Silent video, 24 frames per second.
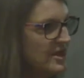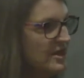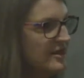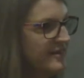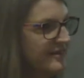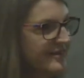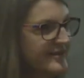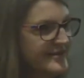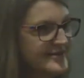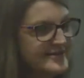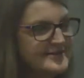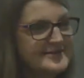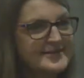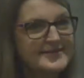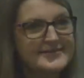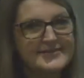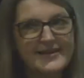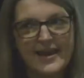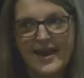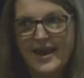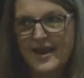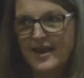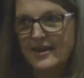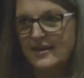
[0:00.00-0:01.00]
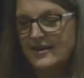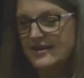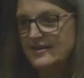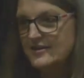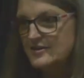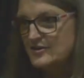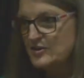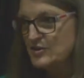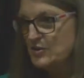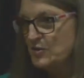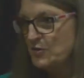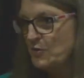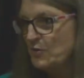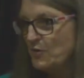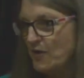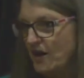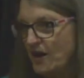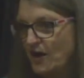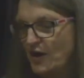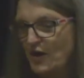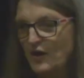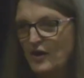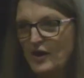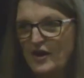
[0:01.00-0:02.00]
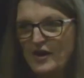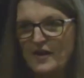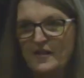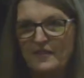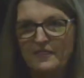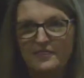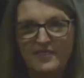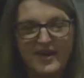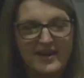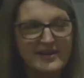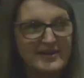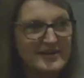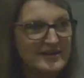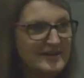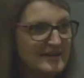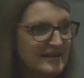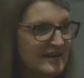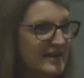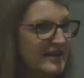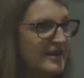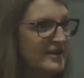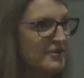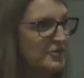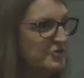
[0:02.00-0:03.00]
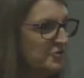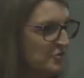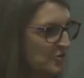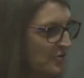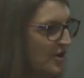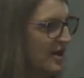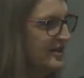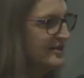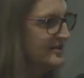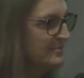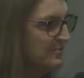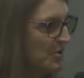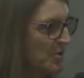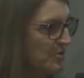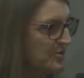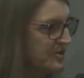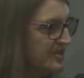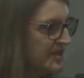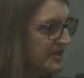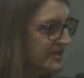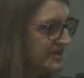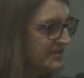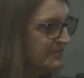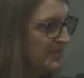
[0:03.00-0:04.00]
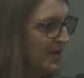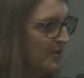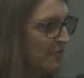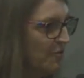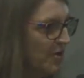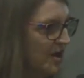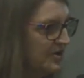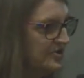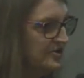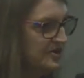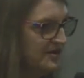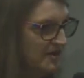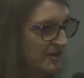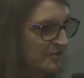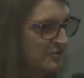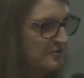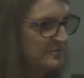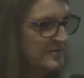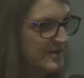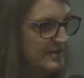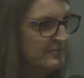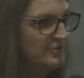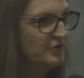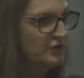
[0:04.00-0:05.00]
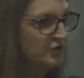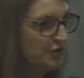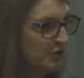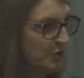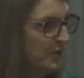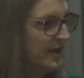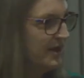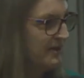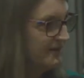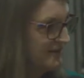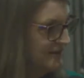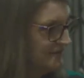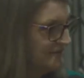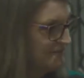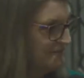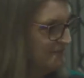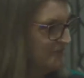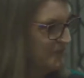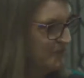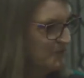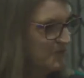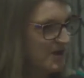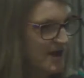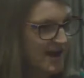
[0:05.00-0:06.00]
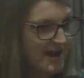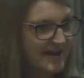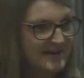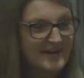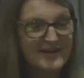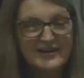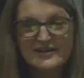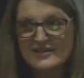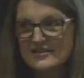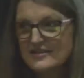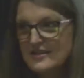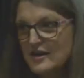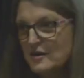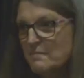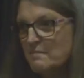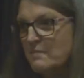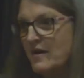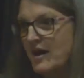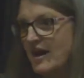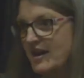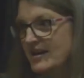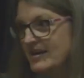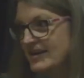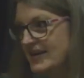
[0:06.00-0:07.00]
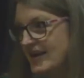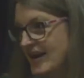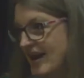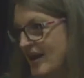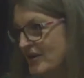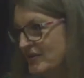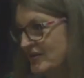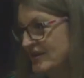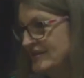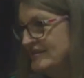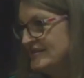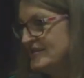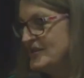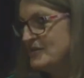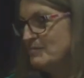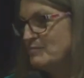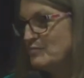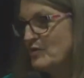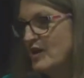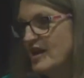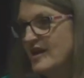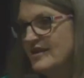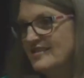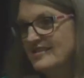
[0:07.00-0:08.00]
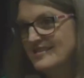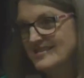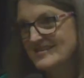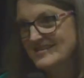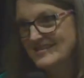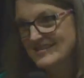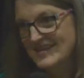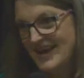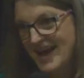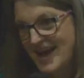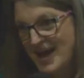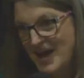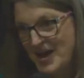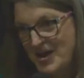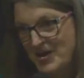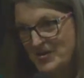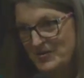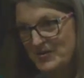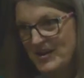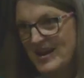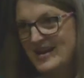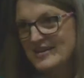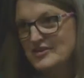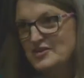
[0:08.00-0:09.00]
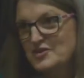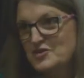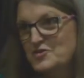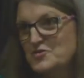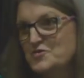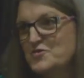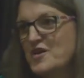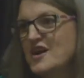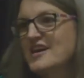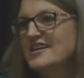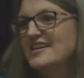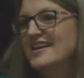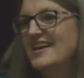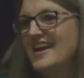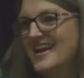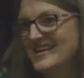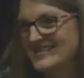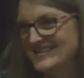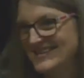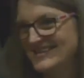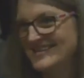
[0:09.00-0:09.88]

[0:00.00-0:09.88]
This is an issue where they didn't get it through osmosis by watching other people do it, right? Somebody now needs to break this down and train it as a